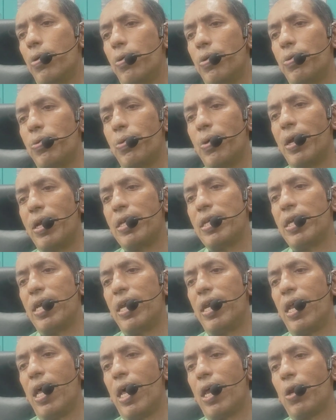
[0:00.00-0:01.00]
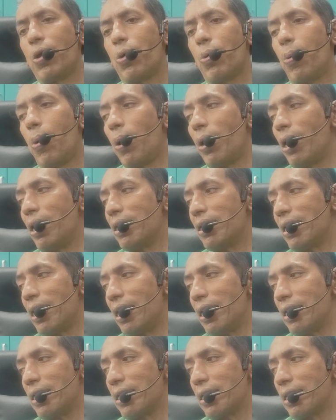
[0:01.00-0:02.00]
Which we have said are cuboidal
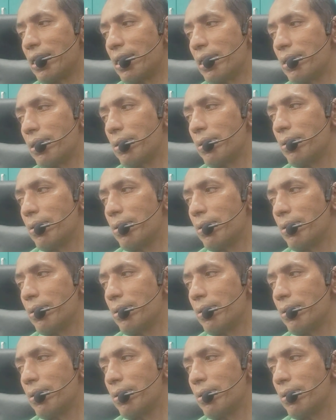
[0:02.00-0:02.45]
cells.